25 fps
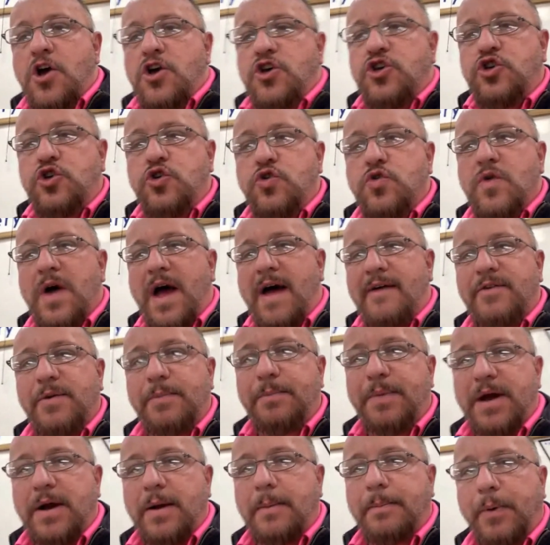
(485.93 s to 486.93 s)
You have a
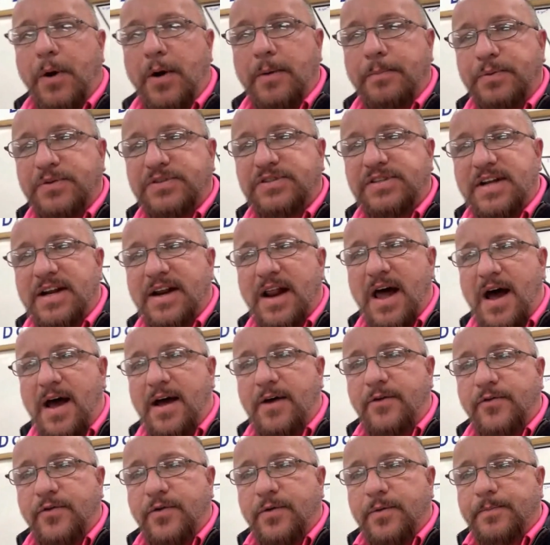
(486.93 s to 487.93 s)
bigger purpose in
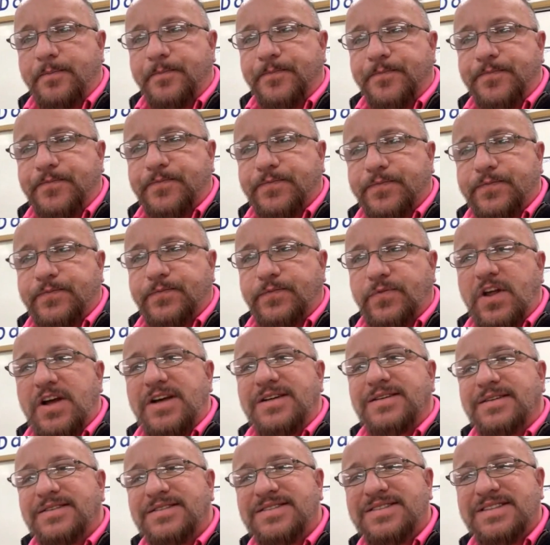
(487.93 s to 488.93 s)
life.
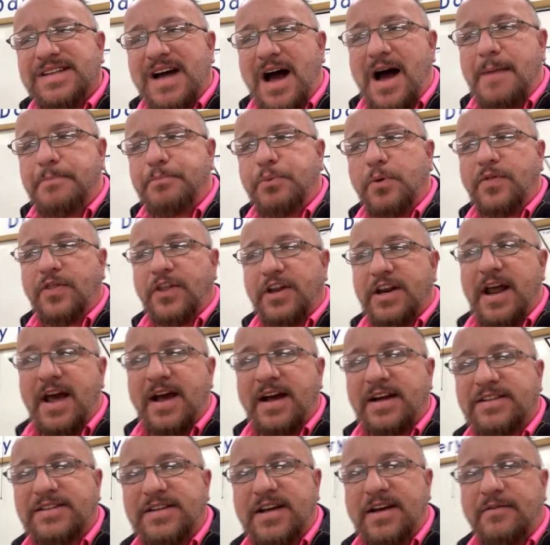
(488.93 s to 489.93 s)
Stop with the
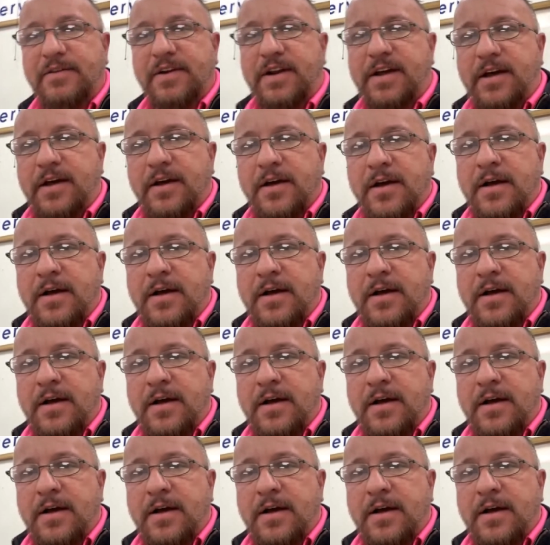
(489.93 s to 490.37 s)
negativity.